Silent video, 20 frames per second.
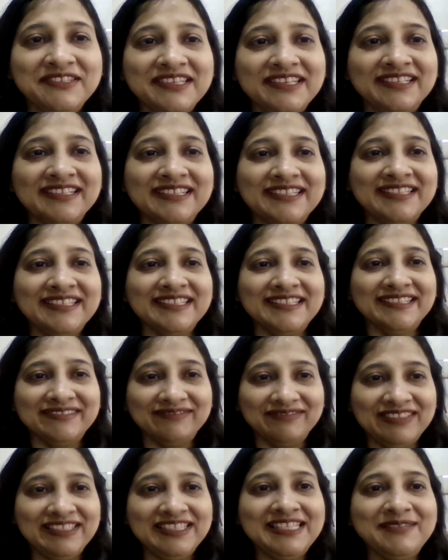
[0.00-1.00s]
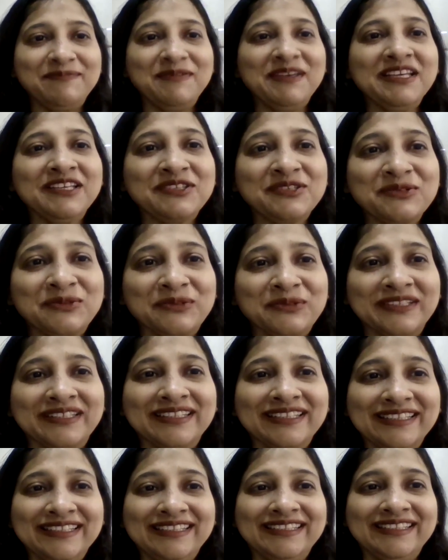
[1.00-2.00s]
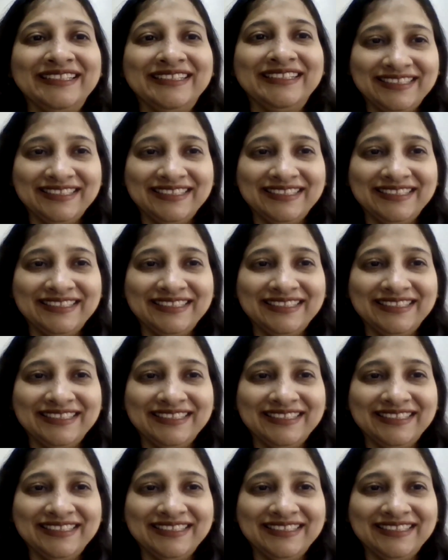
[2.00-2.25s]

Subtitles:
with you, Sanjay sir. We'll speak soon.